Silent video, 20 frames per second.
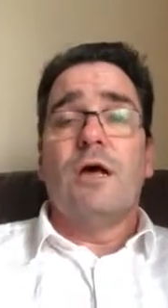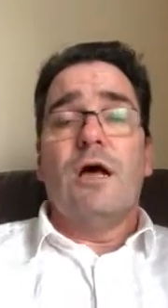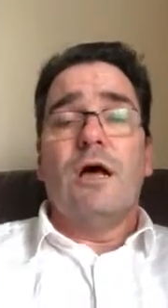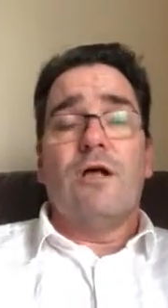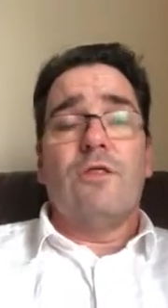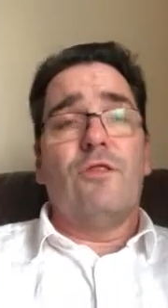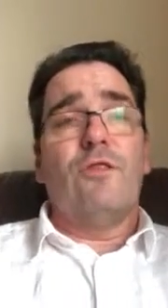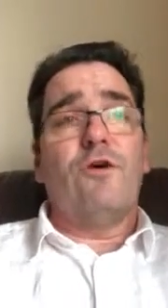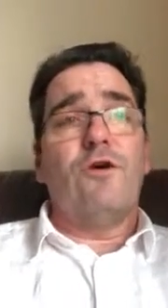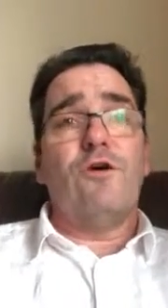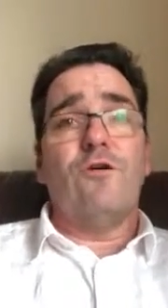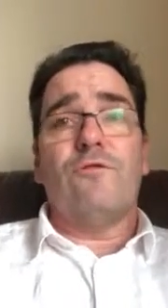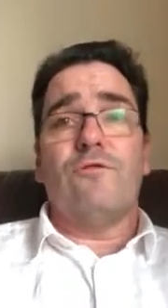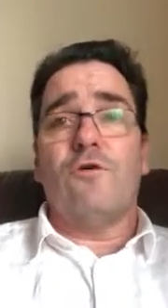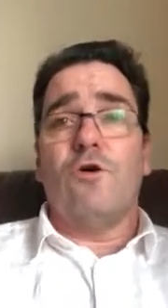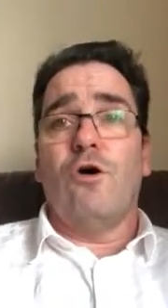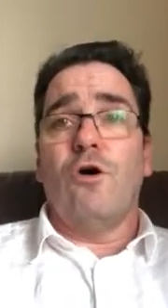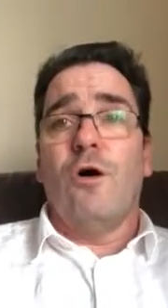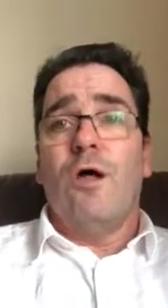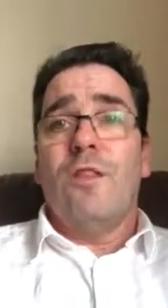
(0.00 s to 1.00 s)
And
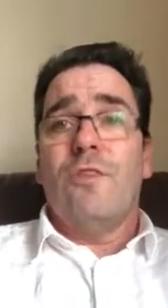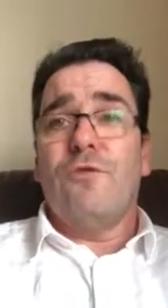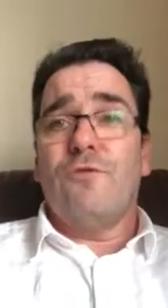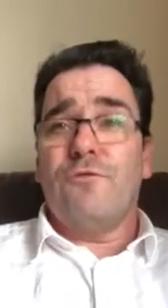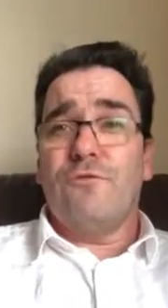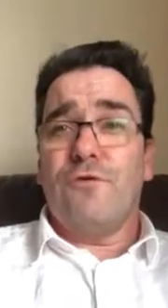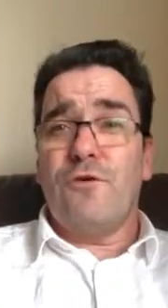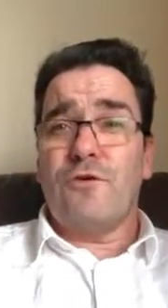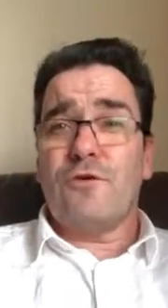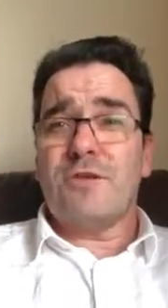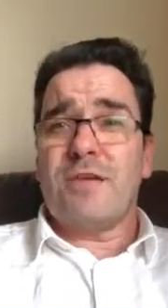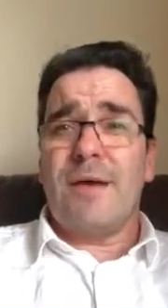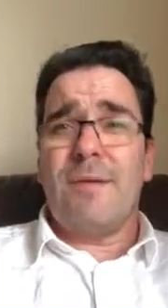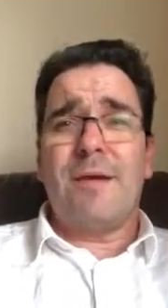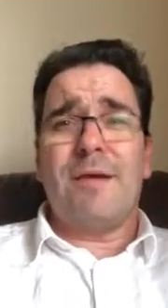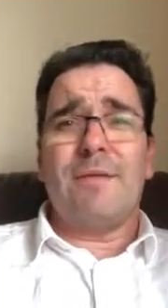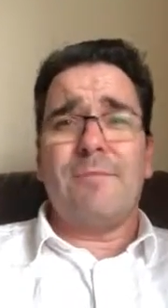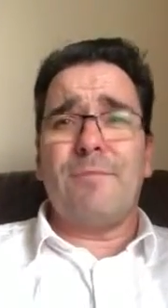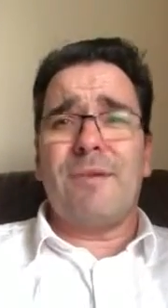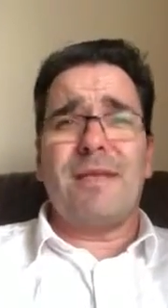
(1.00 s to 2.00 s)
therefore, the first time,
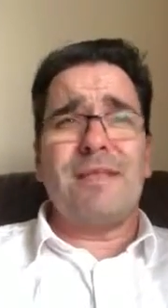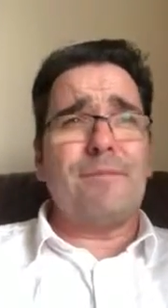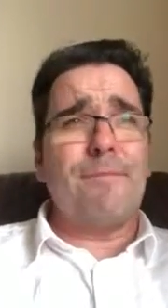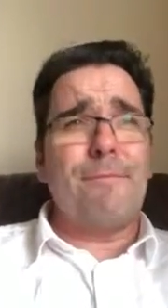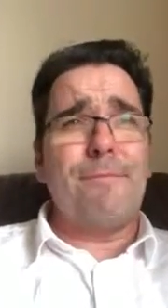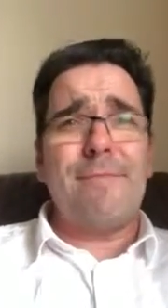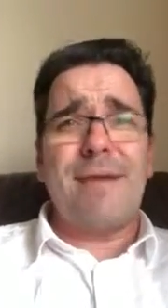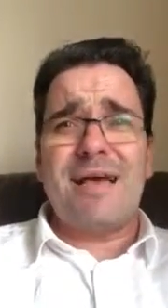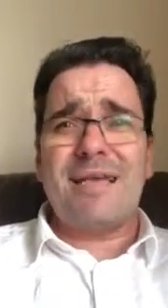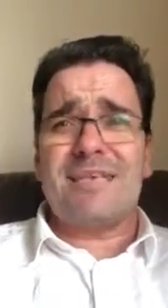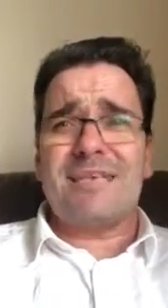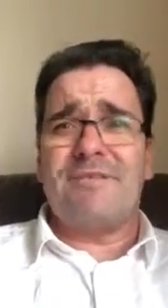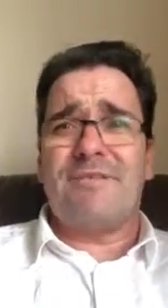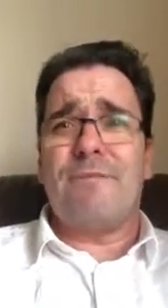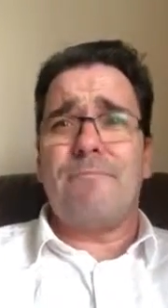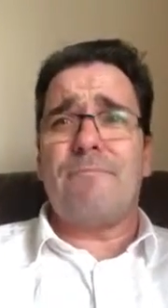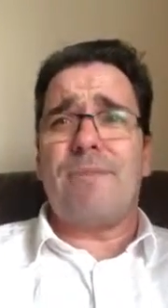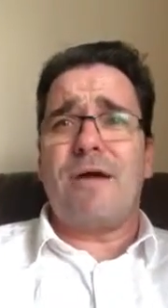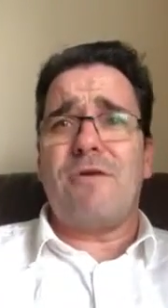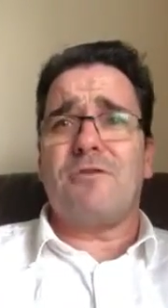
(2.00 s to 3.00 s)
I mean, massive
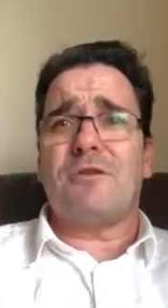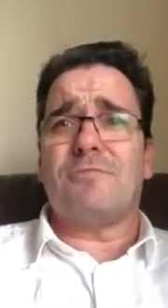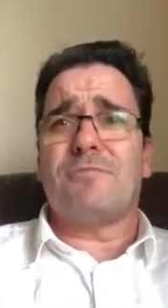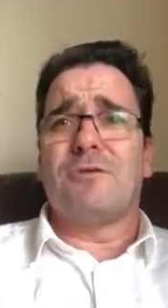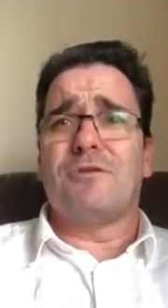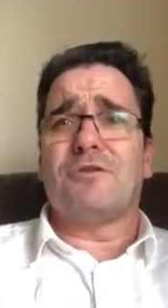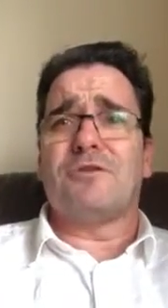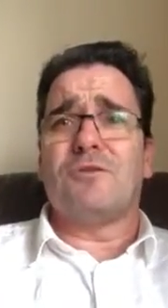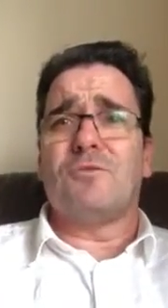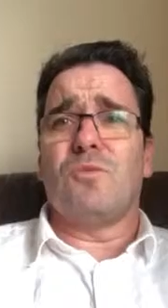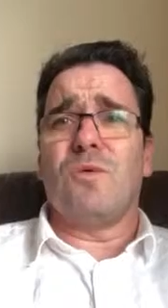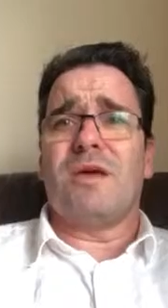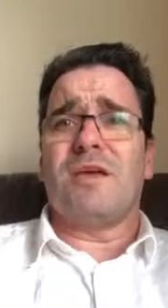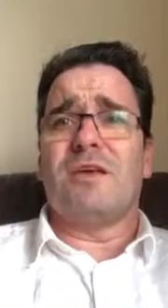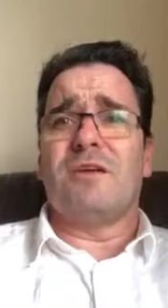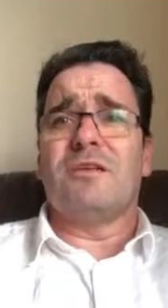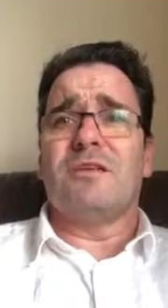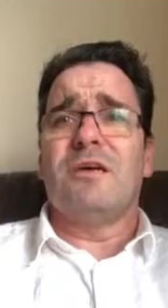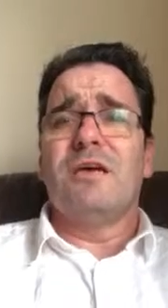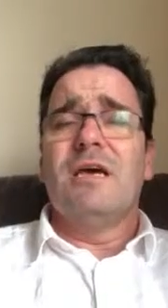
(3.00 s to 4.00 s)
embarrassment to
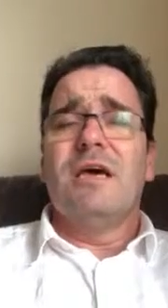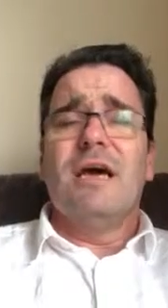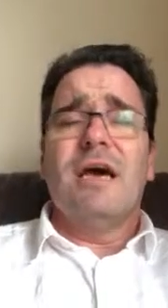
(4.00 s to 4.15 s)
Wigan.